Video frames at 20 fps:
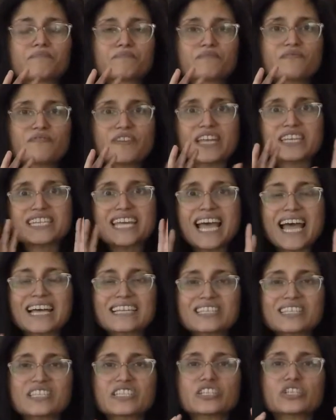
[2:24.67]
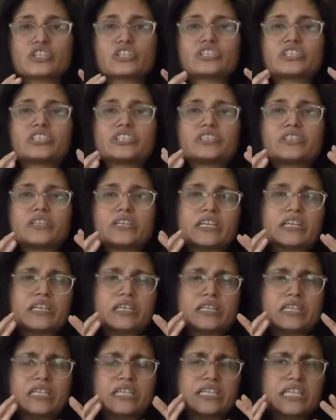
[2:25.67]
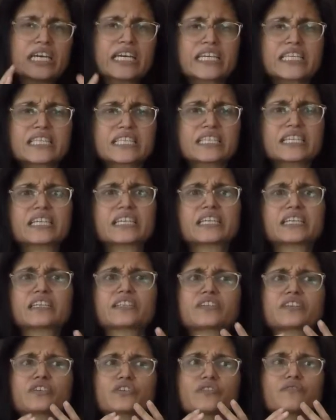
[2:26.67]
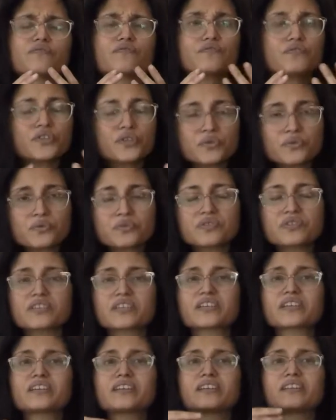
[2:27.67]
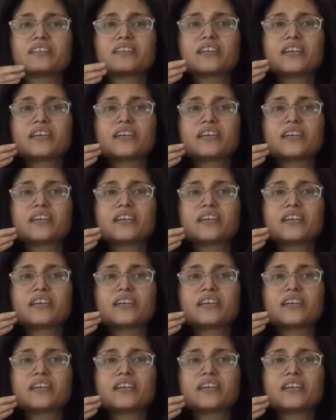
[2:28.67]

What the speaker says: fantastical and enticing and confusing, and